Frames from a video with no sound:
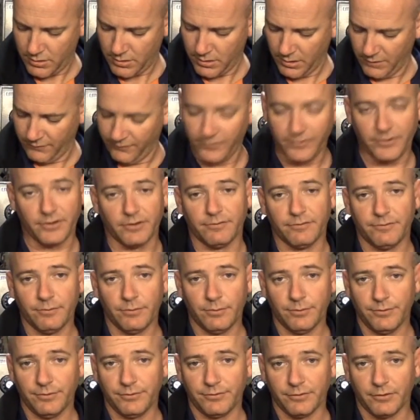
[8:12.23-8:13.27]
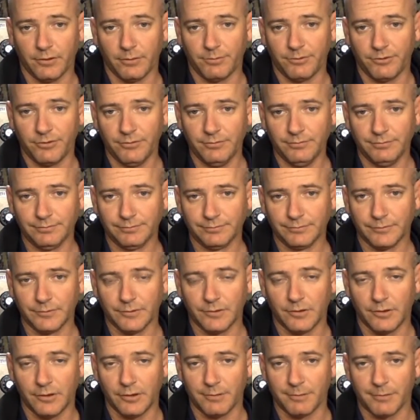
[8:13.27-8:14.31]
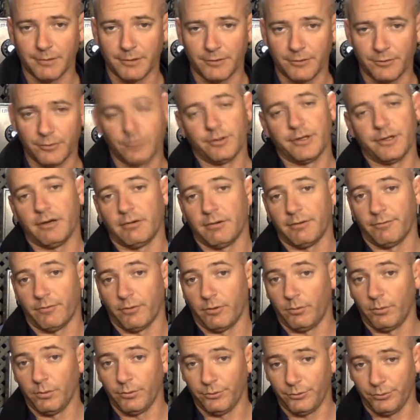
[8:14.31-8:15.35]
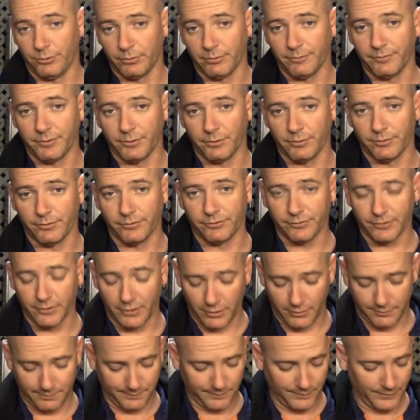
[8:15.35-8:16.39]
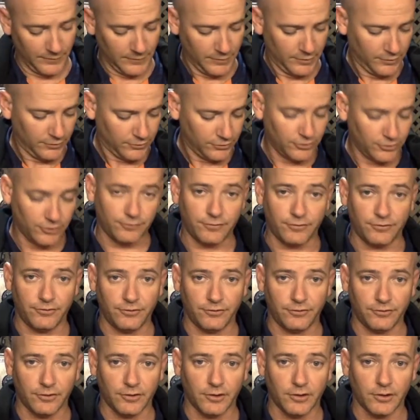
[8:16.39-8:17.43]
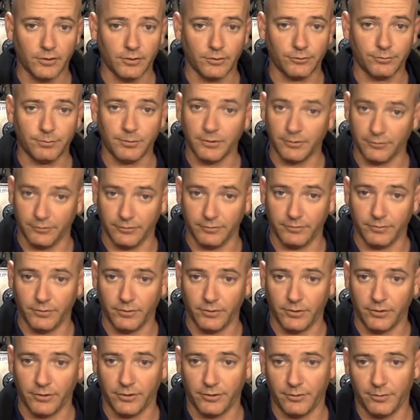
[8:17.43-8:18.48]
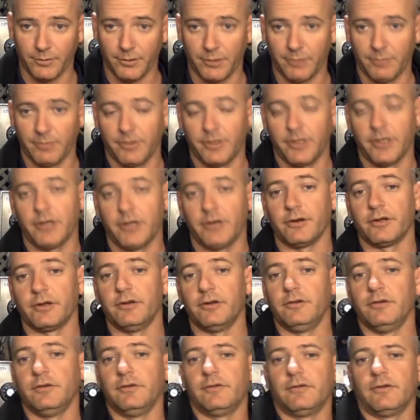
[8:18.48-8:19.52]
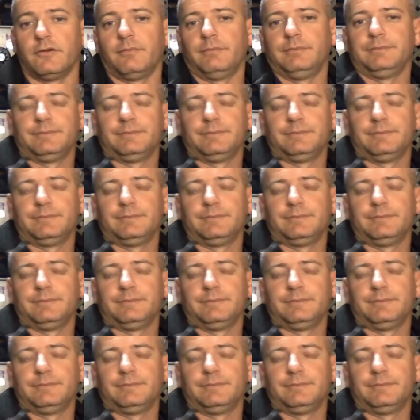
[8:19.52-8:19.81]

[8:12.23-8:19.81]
If I can afford this option, I am going to do it. However, I will do a review on the scope, just for shits and giggles, because I've got it at the moment and I can use it.